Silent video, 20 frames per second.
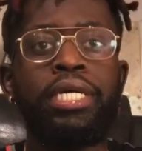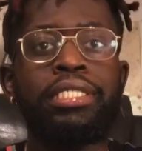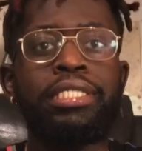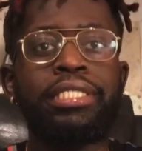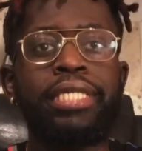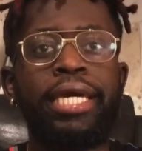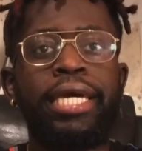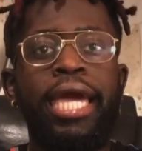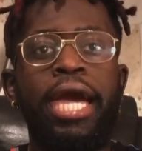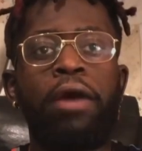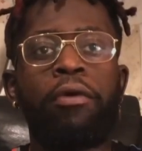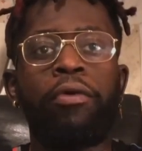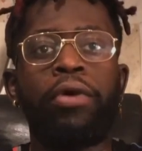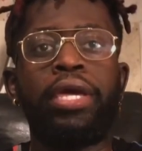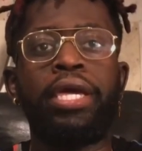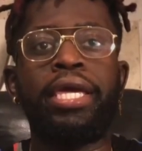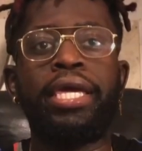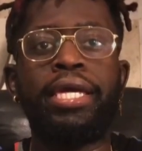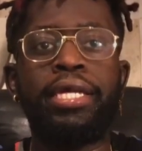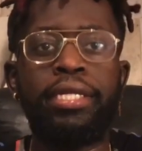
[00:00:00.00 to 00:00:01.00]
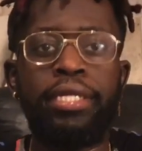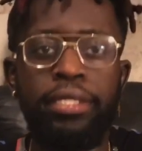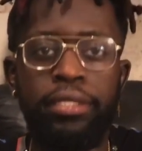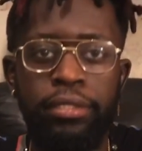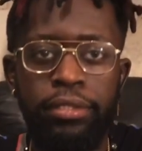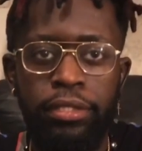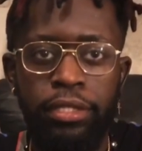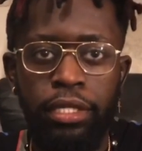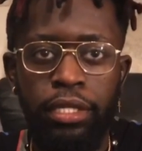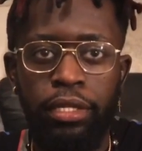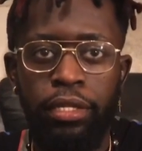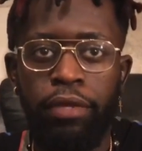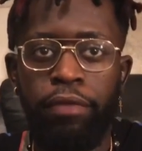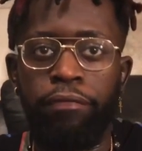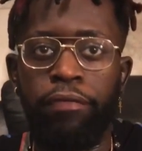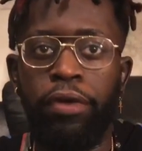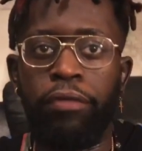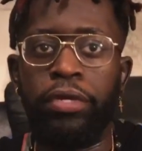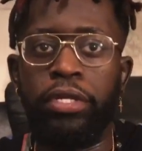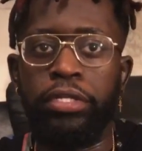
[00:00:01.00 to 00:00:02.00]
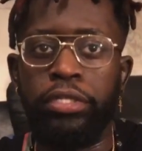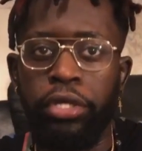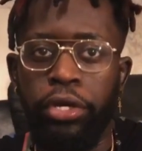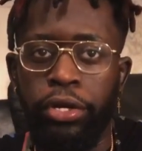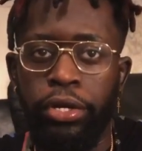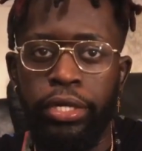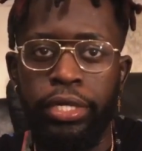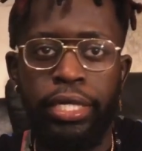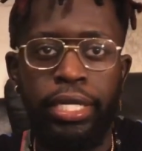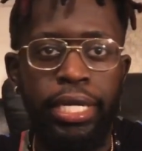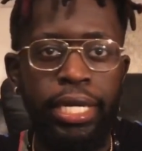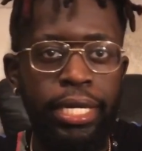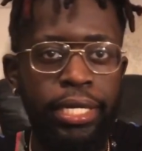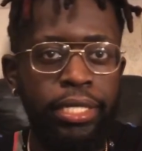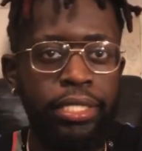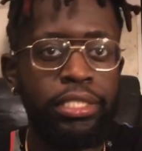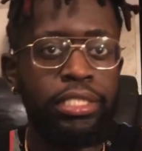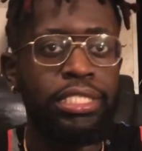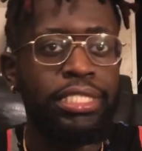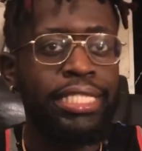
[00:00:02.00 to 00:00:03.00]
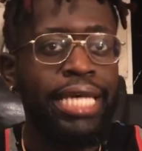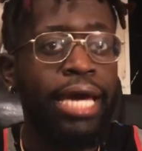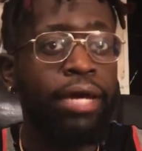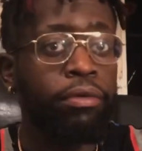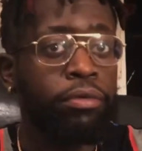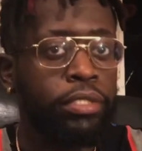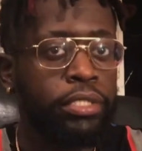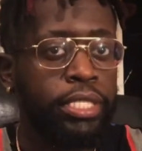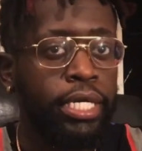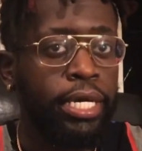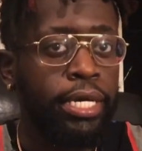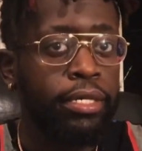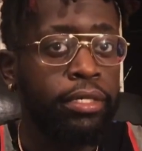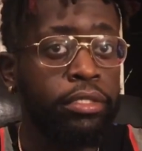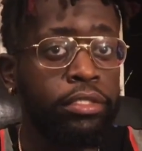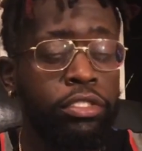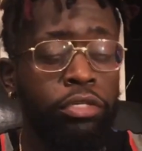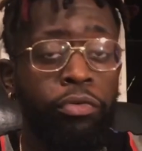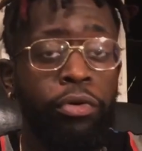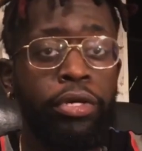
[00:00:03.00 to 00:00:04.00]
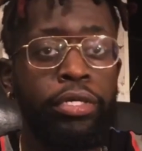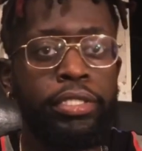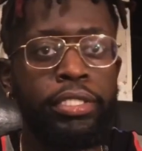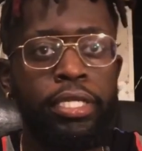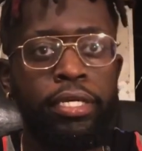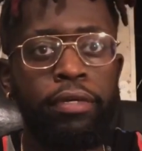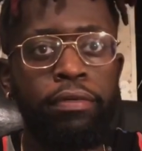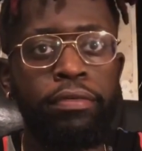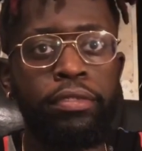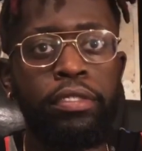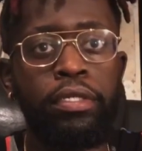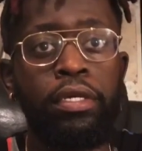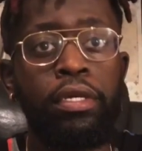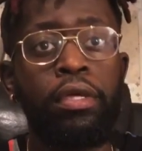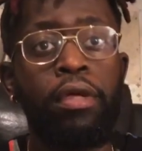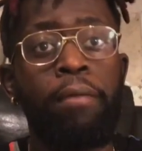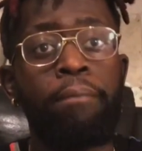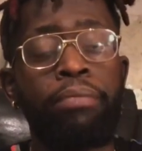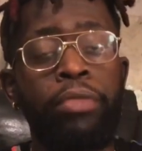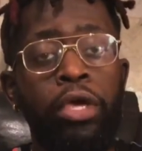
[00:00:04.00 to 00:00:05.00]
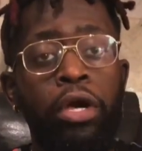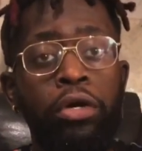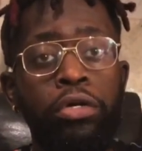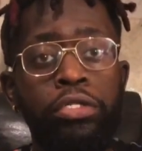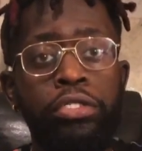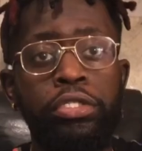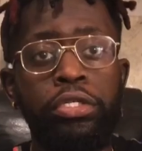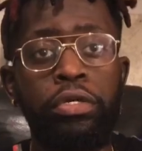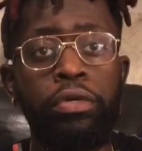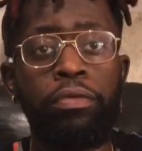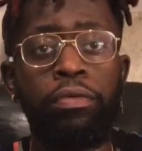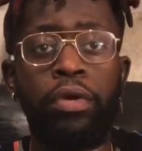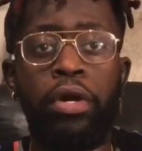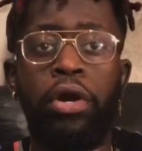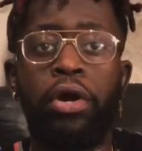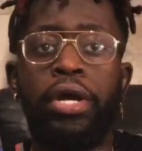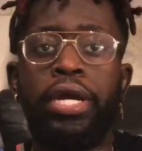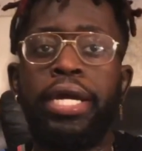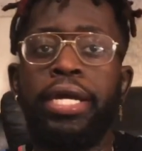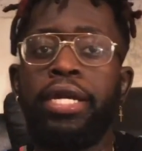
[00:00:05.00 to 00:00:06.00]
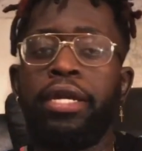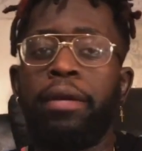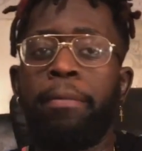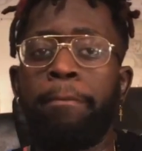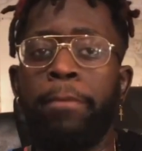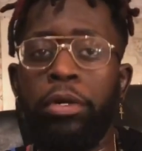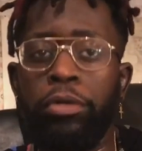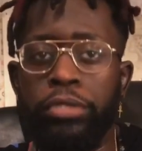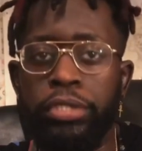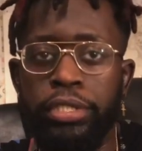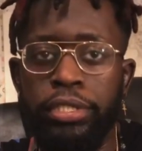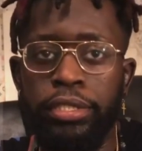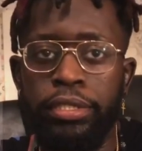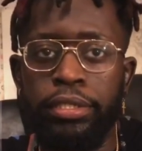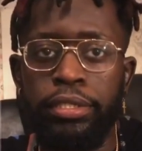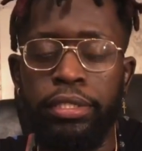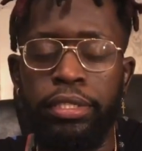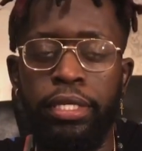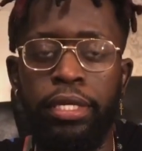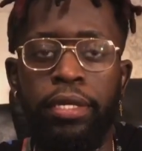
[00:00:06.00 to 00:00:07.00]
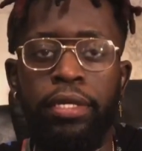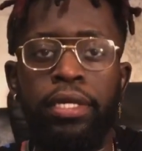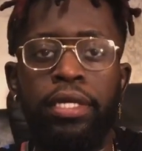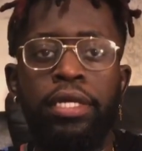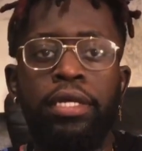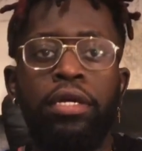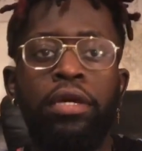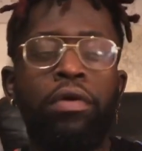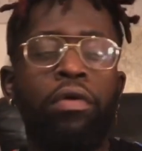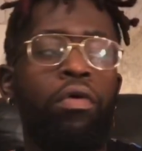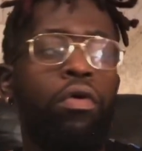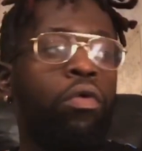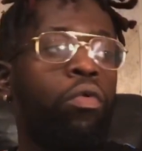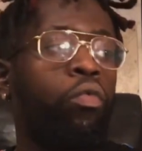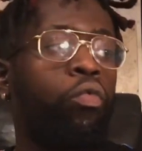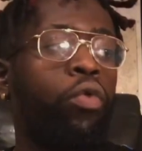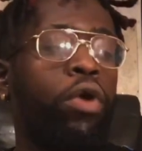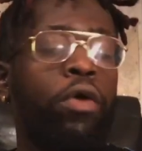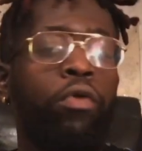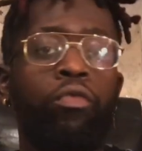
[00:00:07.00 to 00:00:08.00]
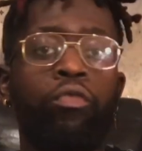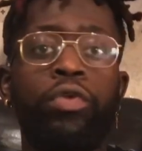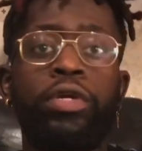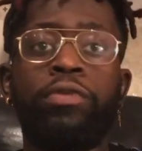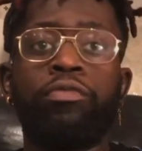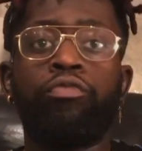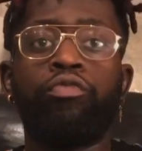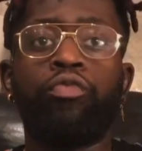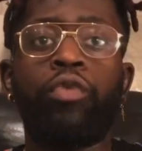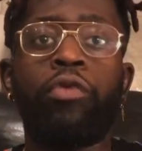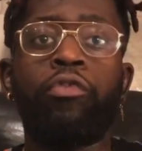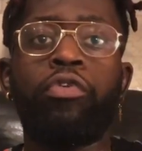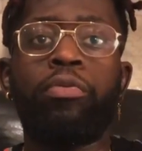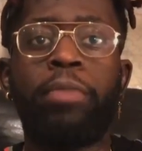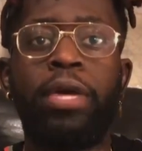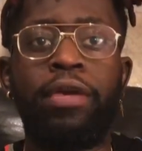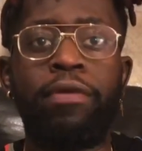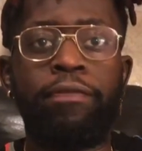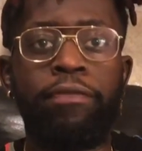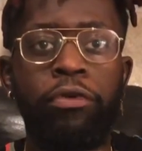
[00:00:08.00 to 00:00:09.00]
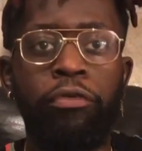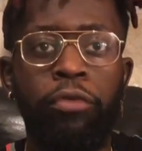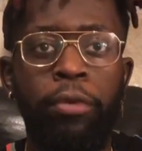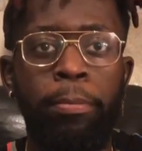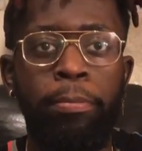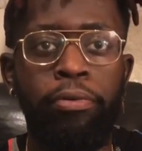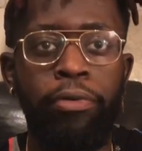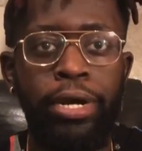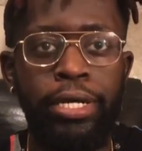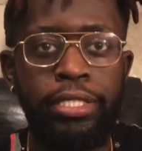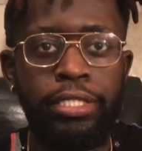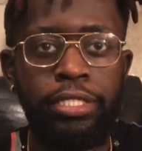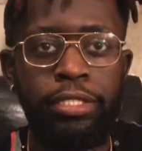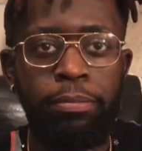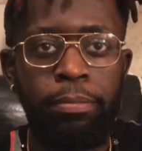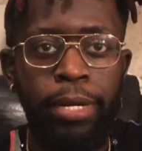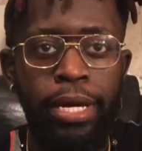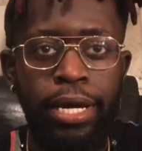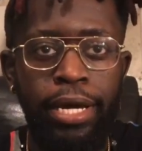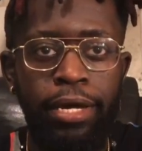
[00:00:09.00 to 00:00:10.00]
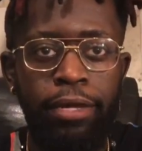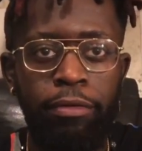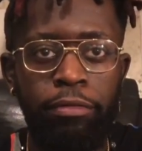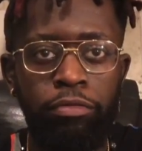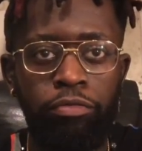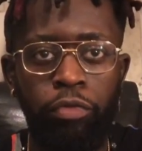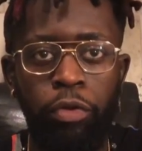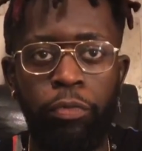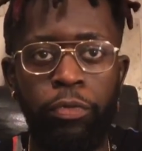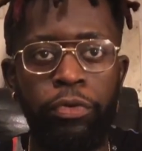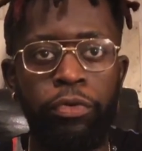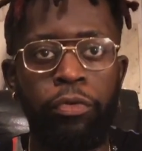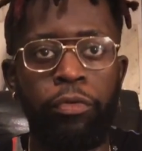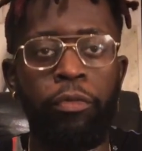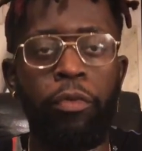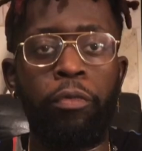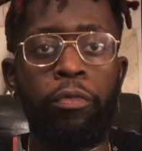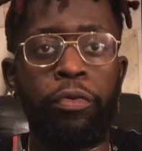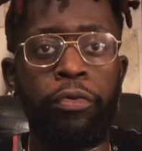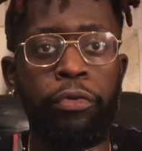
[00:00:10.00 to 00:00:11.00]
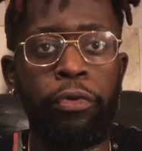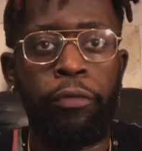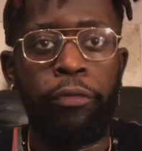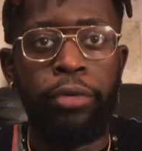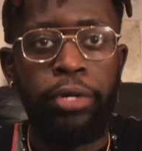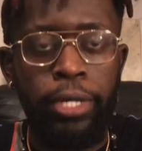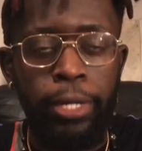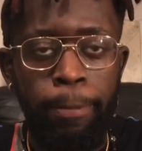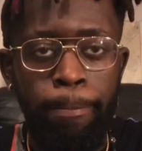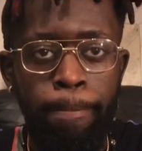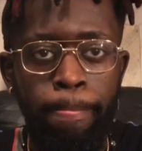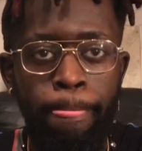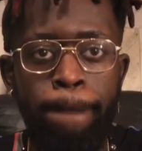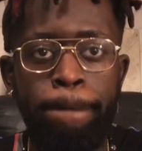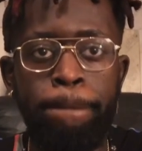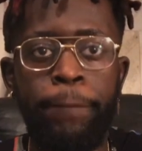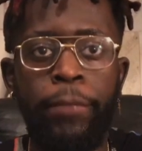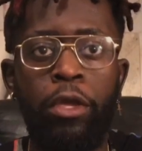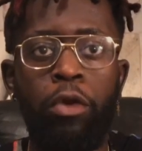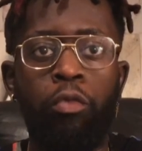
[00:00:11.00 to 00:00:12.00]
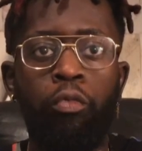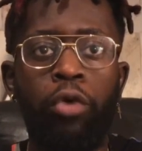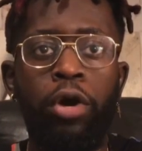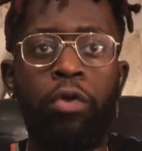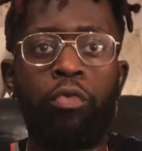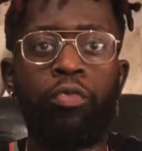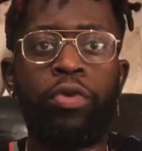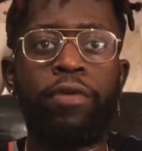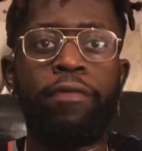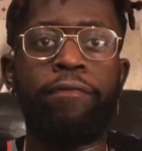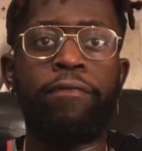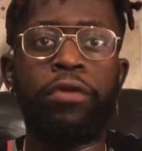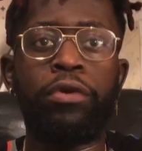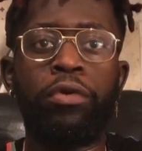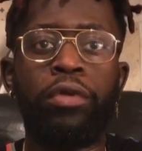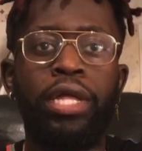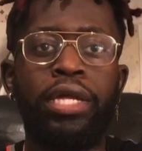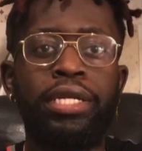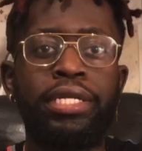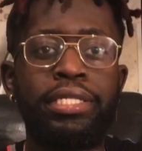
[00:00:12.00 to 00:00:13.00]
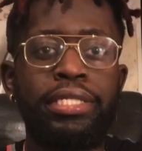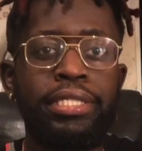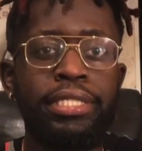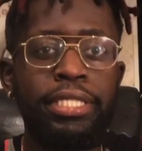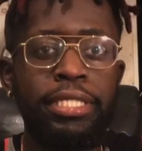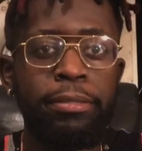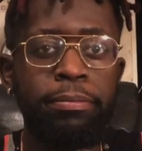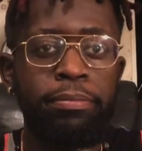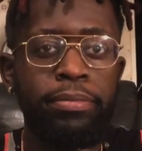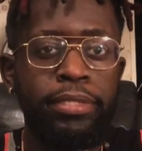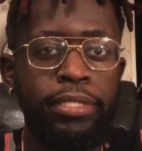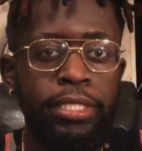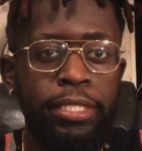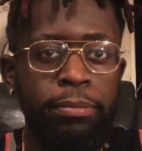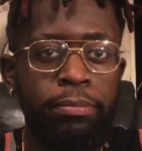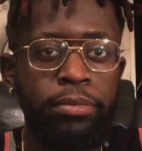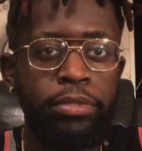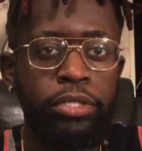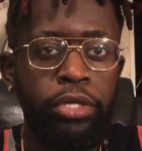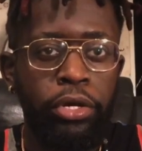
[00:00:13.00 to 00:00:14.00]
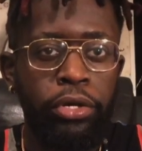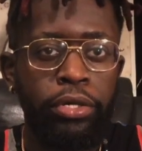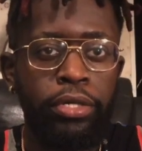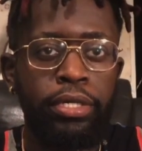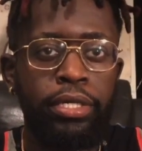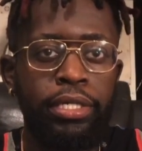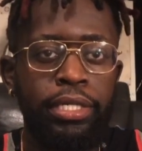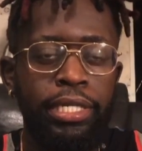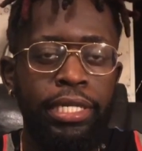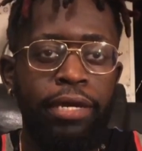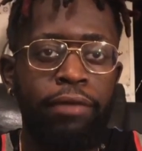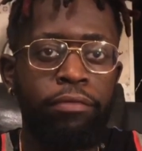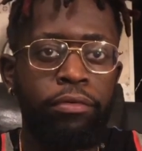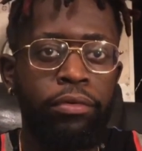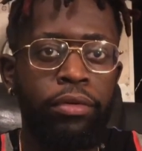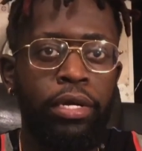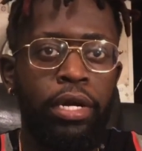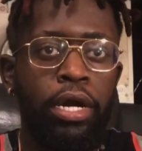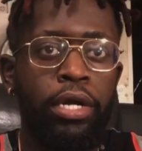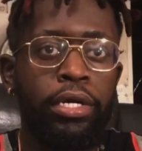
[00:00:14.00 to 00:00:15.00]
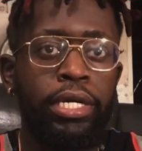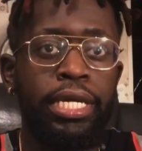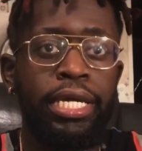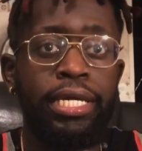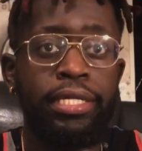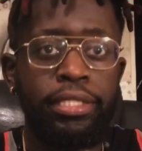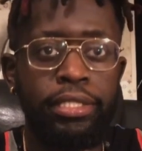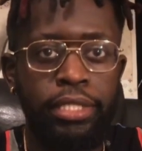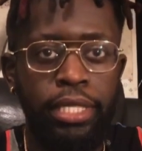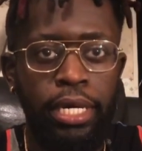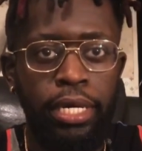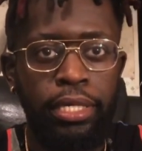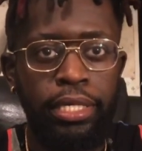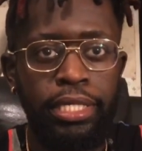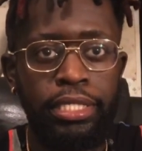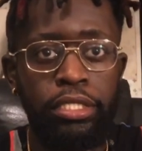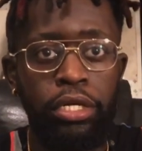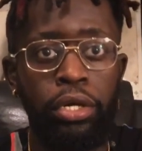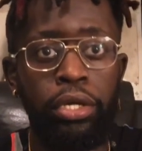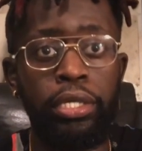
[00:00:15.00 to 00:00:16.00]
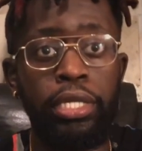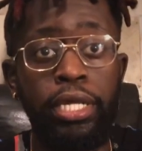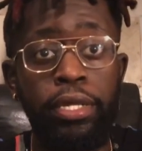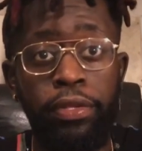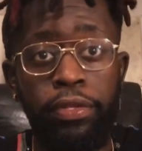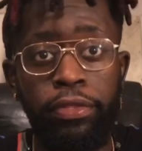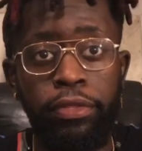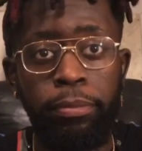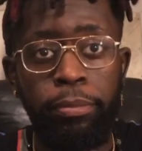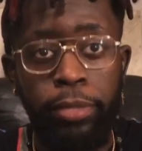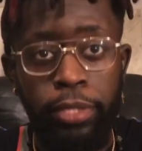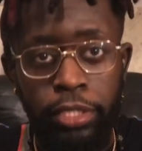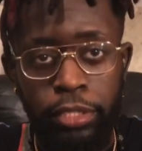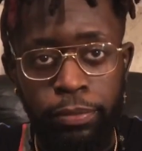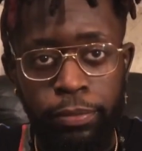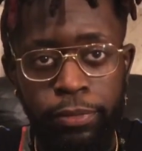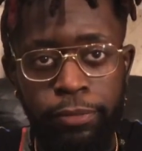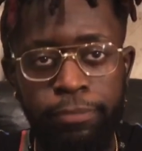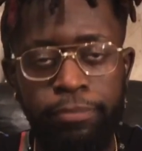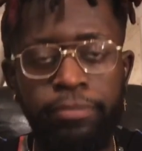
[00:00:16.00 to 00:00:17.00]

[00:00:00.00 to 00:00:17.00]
like our hidden, very dark, hidden shadow side to ourselves. Also our hidden emotions, what we may feel repressed by when we're growing up. What we feel on a deep, dark level on the inside is our Lilith placement.